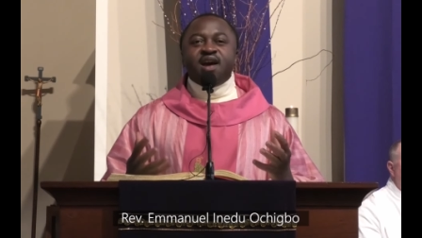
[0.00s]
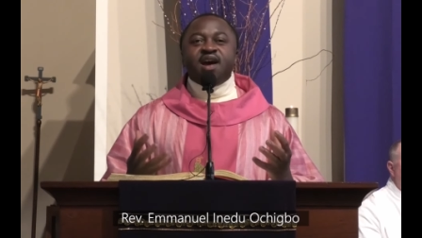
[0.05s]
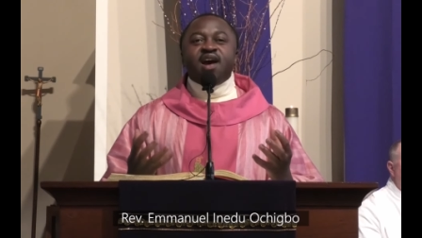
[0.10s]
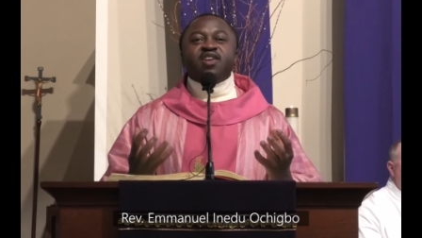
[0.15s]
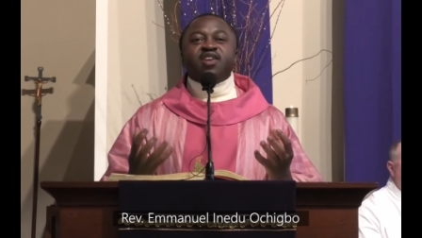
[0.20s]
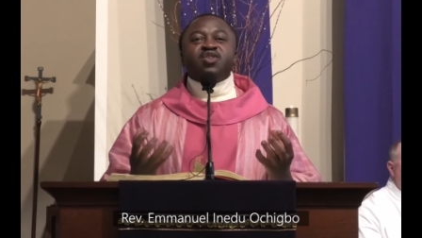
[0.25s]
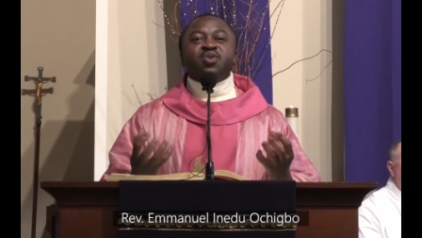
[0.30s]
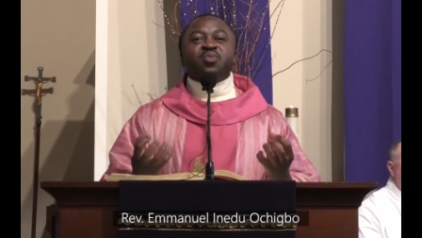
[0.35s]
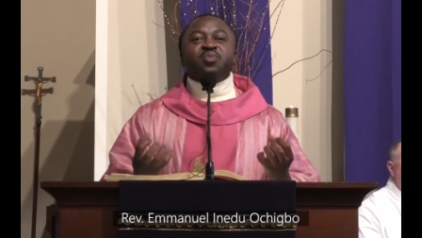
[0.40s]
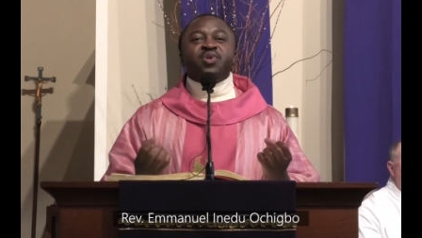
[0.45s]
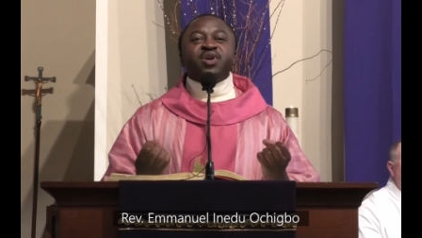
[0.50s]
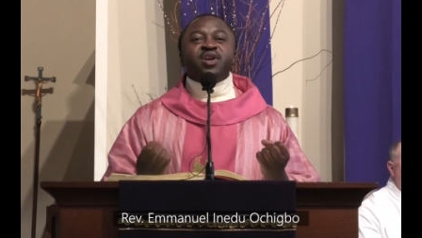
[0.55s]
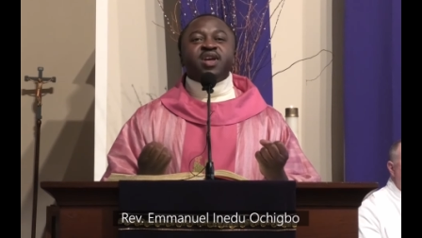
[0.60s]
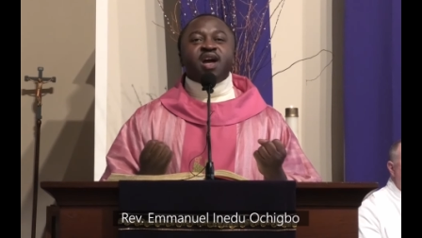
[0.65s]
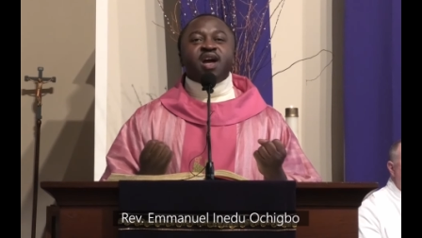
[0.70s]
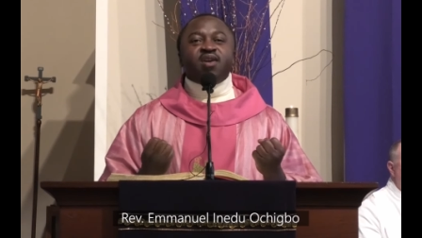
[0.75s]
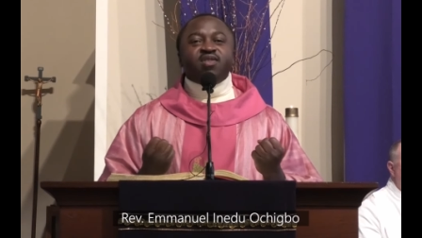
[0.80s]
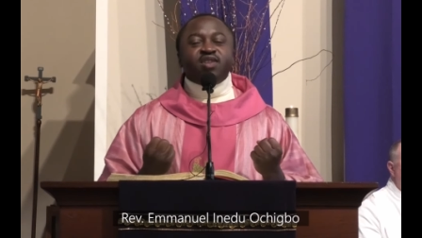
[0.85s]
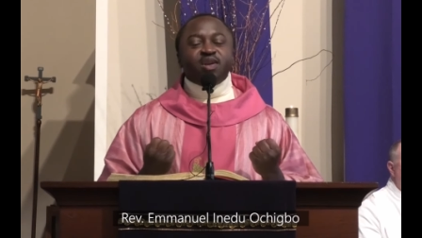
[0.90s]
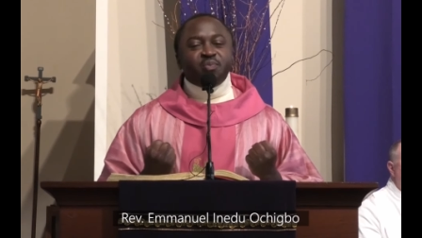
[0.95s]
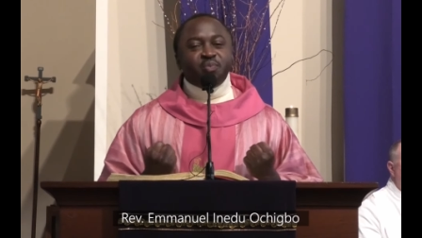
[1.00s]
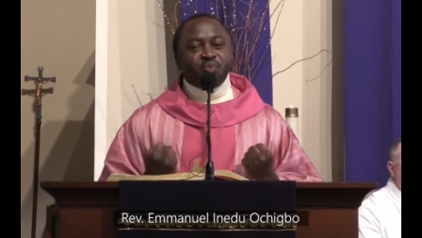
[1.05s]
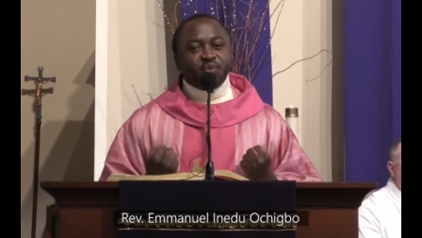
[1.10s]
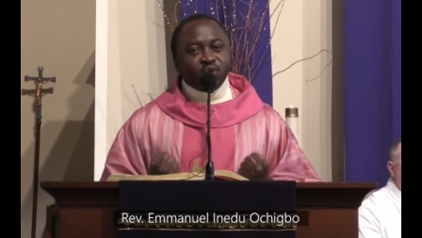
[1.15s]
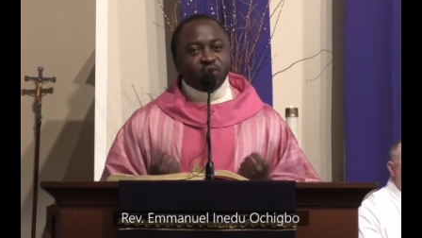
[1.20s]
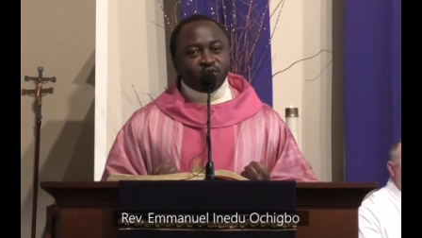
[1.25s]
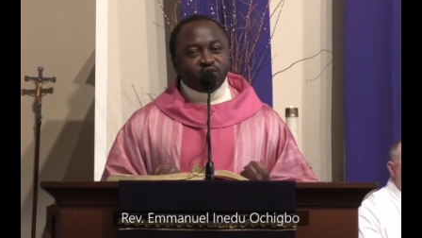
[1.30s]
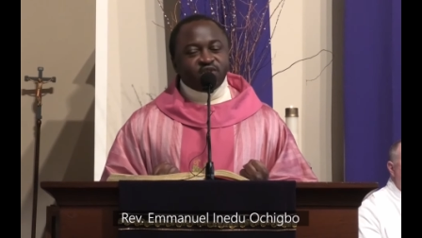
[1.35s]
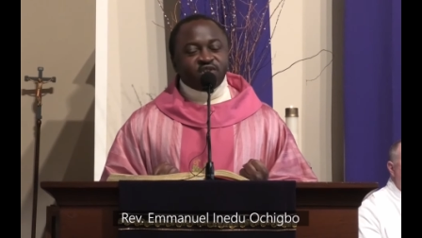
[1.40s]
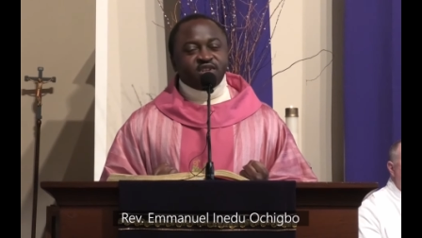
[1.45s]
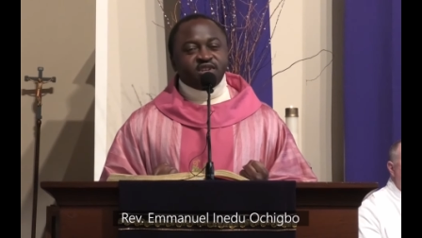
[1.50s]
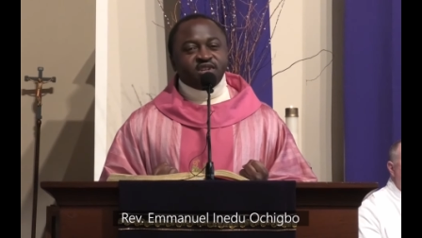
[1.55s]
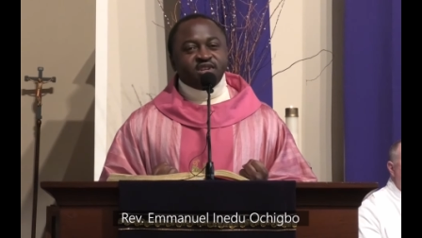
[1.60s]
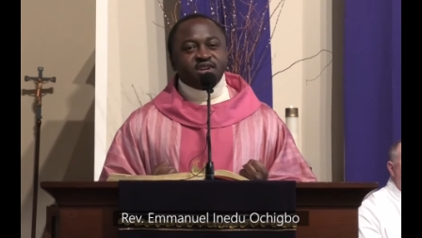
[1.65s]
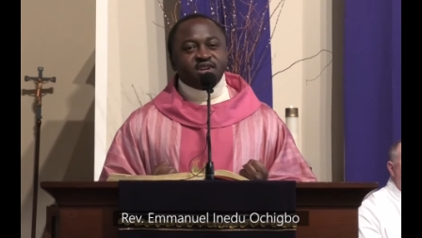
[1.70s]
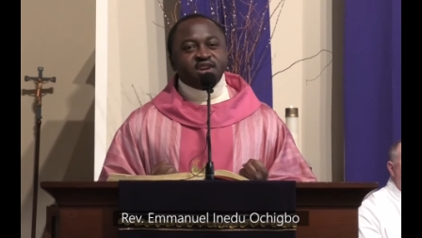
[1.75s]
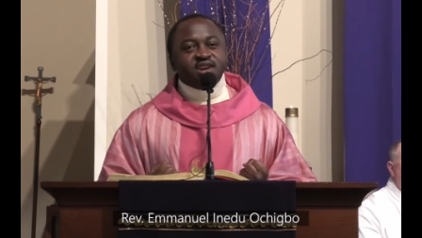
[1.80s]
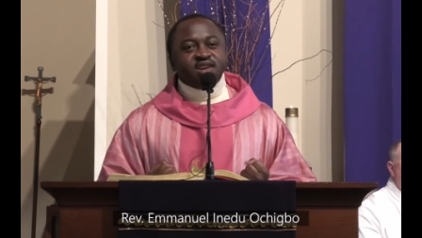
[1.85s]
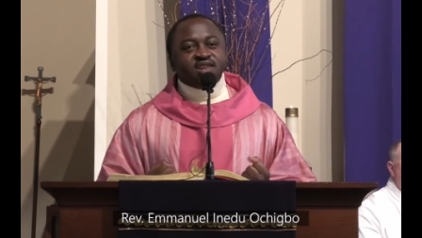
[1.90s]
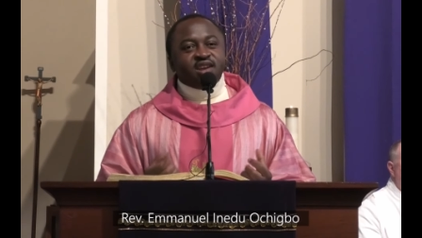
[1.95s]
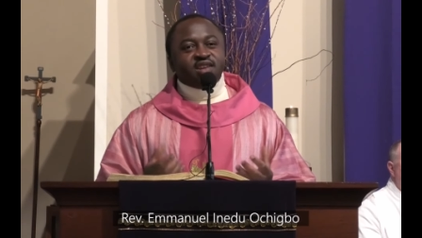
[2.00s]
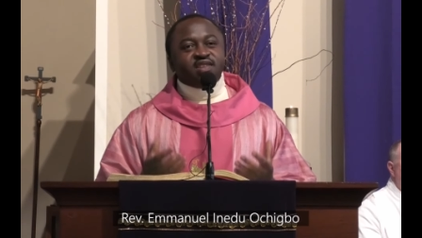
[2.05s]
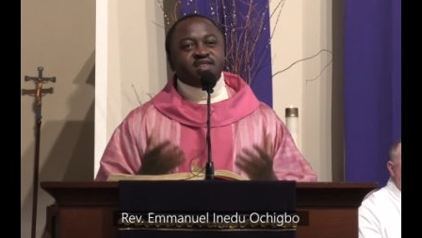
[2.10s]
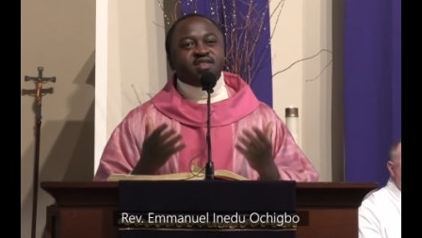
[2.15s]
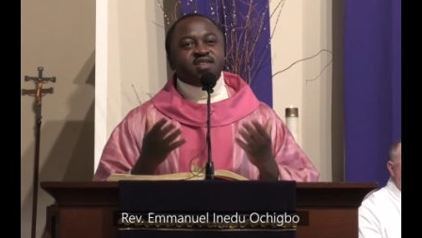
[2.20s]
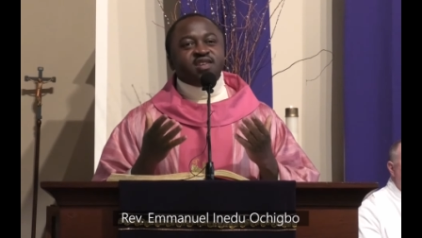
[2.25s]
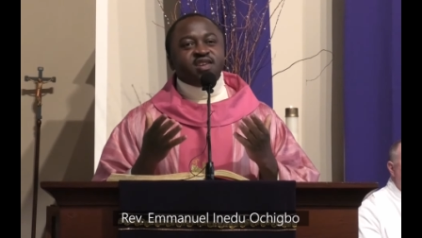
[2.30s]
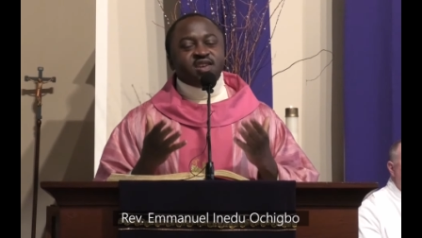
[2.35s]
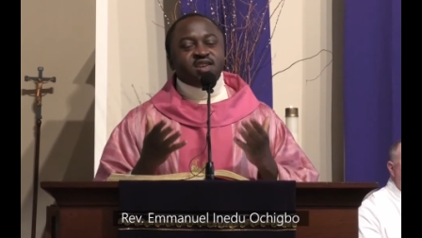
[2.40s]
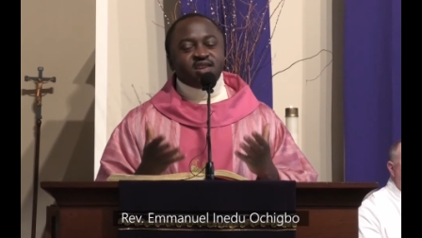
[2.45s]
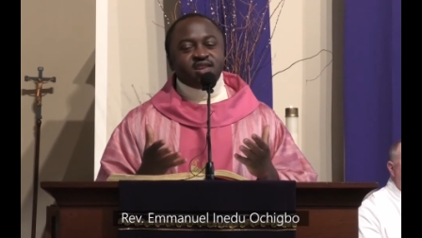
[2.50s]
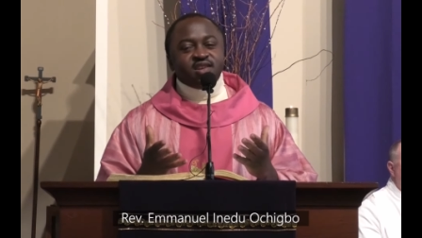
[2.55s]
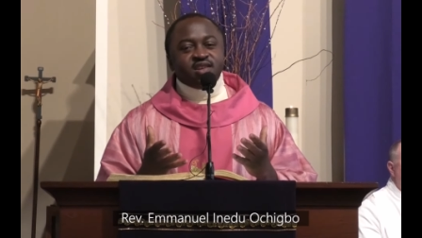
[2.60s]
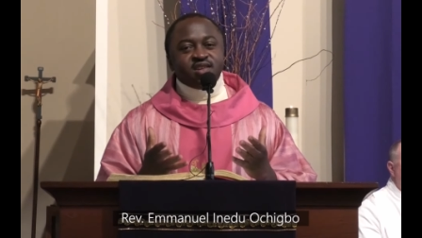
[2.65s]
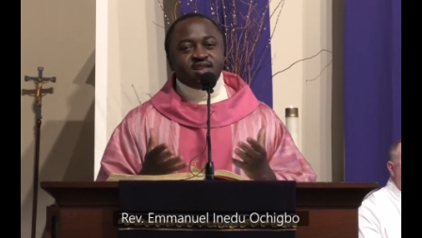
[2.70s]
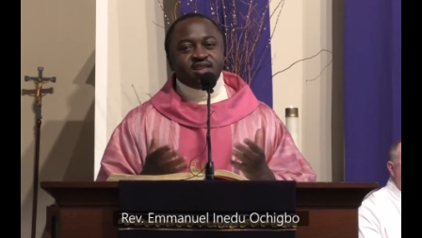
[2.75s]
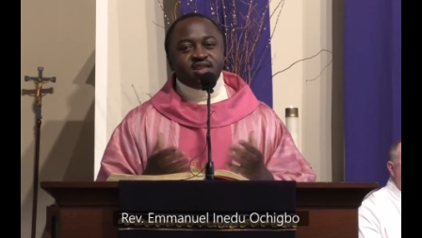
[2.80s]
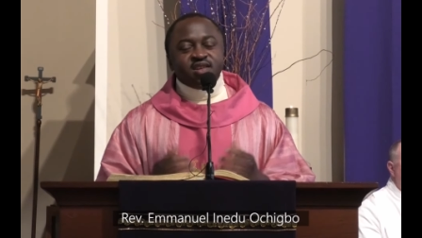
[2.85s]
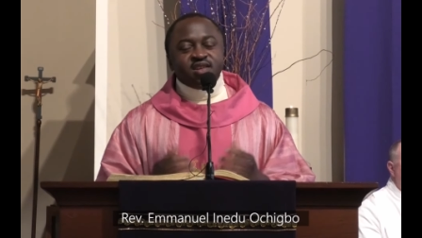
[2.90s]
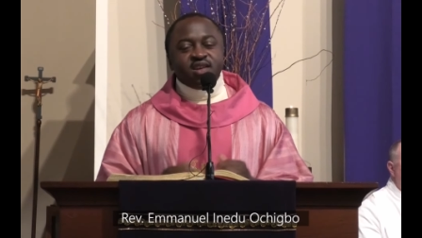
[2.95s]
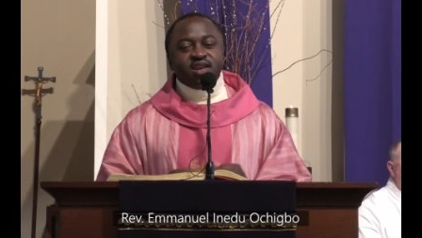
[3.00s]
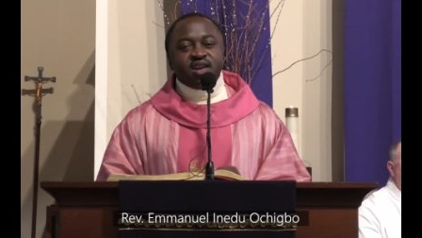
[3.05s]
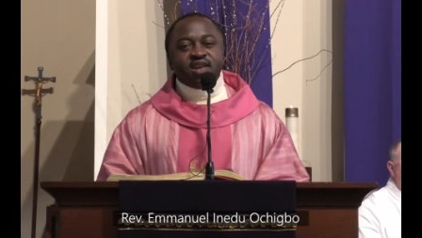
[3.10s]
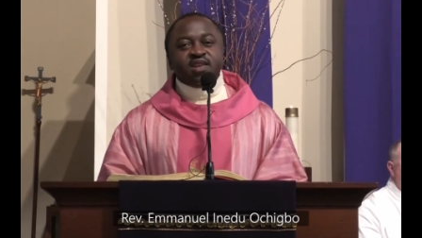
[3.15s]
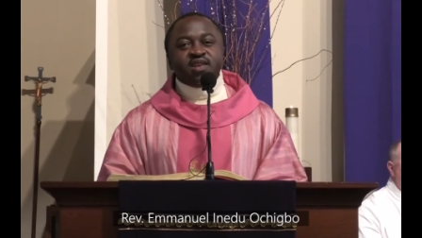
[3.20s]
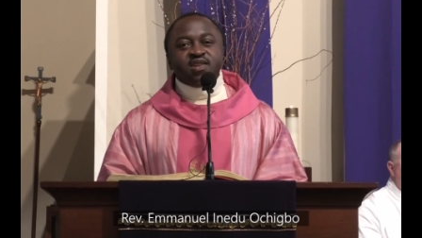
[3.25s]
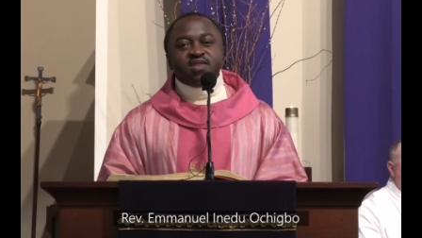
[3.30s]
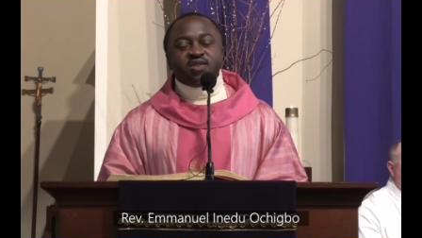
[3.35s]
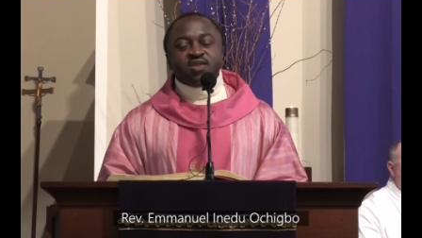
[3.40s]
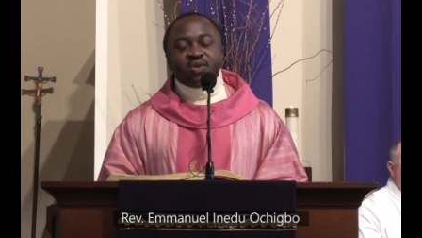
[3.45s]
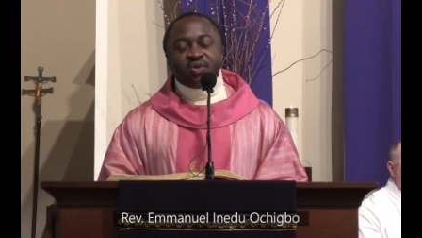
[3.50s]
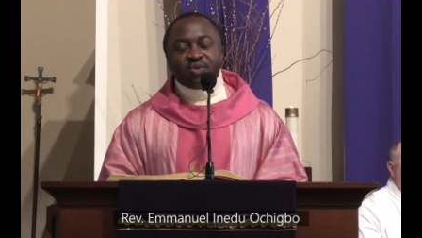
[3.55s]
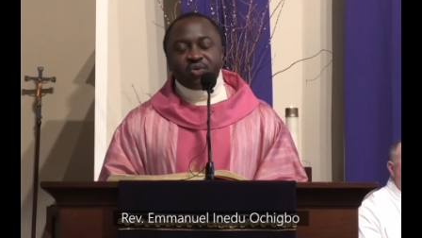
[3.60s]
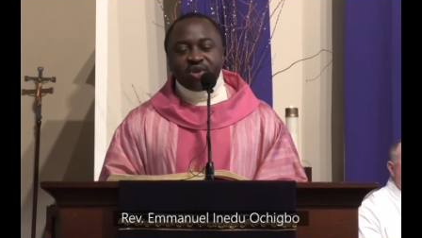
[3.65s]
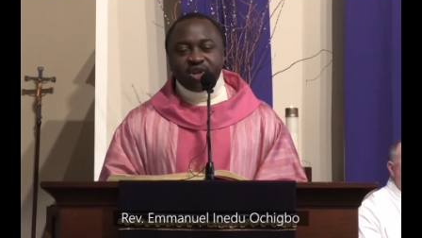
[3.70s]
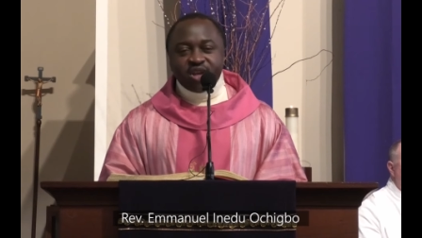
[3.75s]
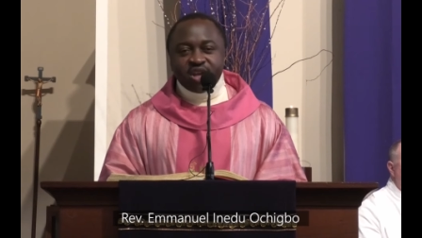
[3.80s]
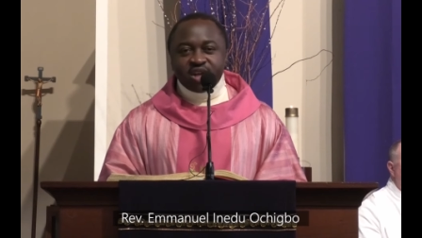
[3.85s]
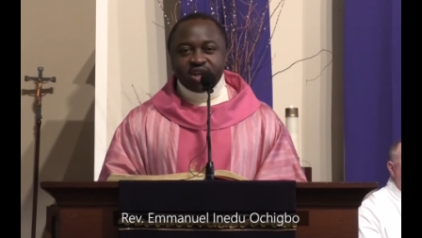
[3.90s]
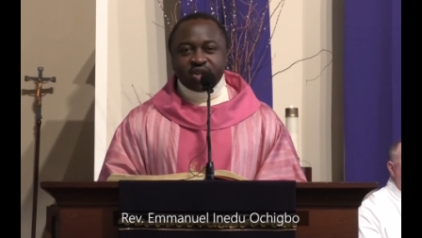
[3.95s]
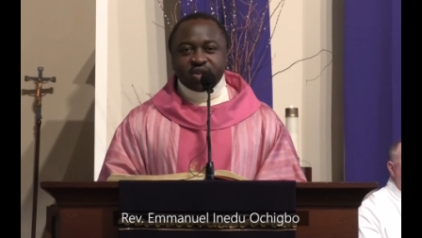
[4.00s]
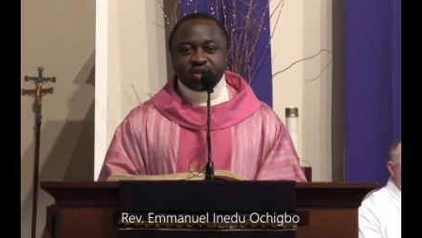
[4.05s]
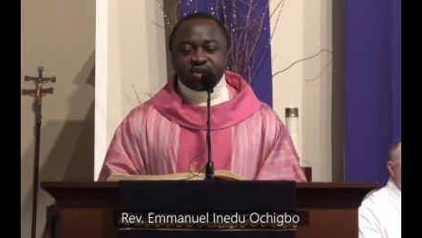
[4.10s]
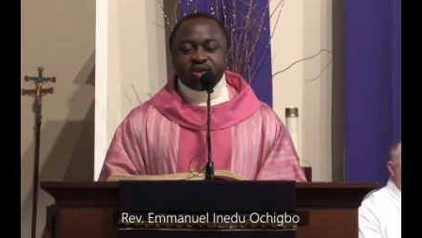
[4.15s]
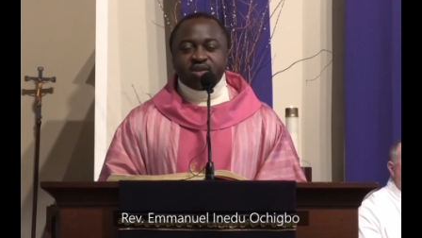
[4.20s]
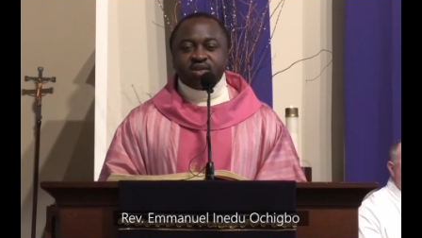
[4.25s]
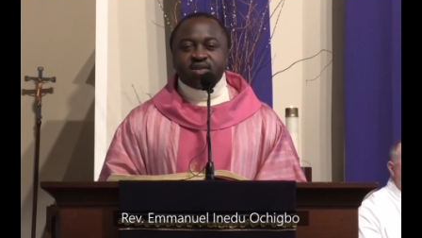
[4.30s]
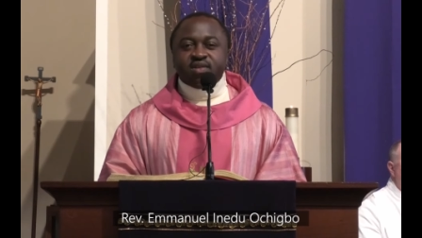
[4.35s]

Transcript: and to bring out the beauty that is hidden in His creation.